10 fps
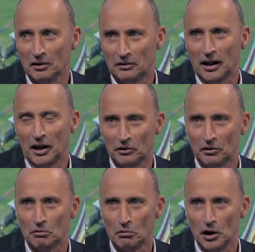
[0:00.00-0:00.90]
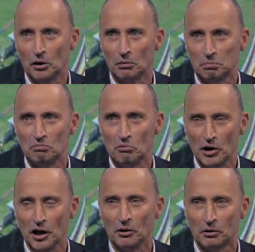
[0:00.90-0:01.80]
This lad is a real,
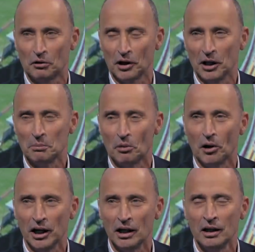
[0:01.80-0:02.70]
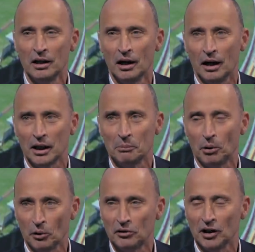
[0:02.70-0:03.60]
real cricket brain. I think
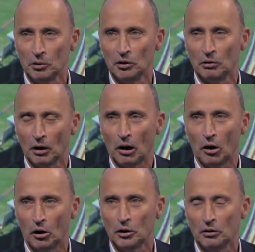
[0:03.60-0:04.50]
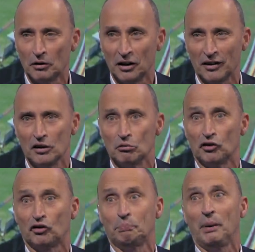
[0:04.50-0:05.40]
Ponting would do a lot of good things, and the
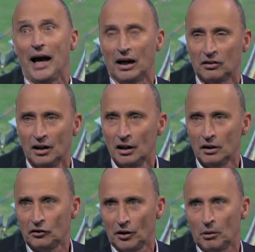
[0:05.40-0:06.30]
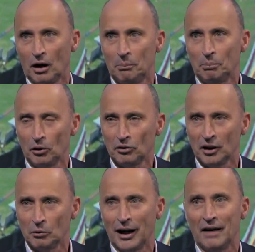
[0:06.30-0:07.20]
respect someone like
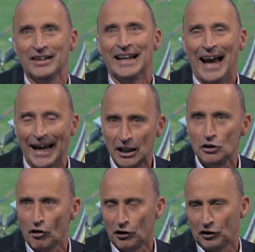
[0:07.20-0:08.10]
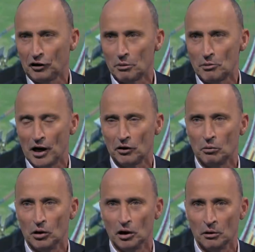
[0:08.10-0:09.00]
Ponting would have in any dressing room around the
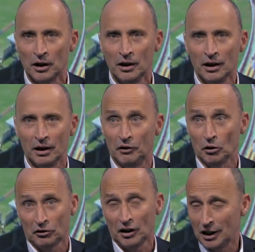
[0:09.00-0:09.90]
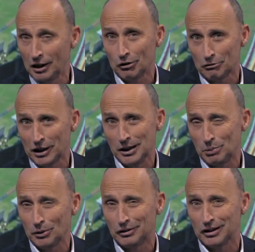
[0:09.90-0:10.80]
world. If you're taking on Ricky
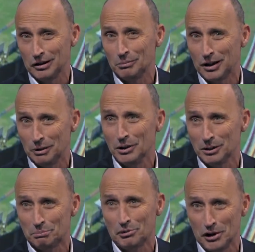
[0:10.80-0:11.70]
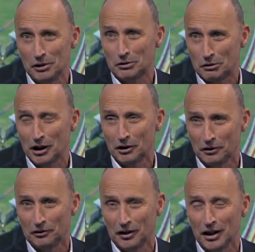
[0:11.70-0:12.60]
Ponting, you better be a pretty good cricketer
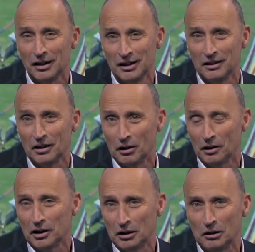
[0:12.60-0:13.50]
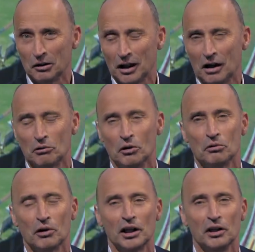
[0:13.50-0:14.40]
to say, no, I think you got that wrong,
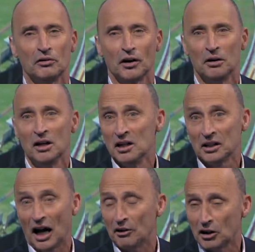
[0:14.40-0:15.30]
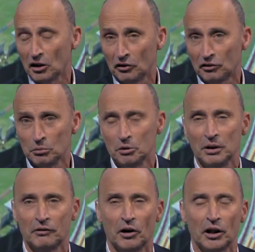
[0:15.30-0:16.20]
Ricky. So Gary Kirsten would
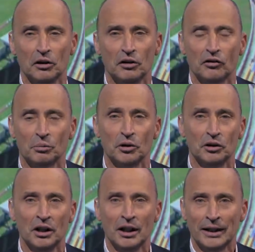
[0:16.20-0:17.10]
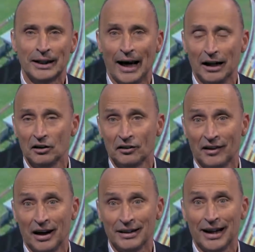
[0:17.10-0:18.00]
be very good. There's some good candidates
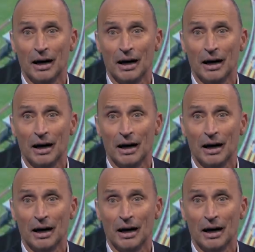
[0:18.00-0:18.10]
out there.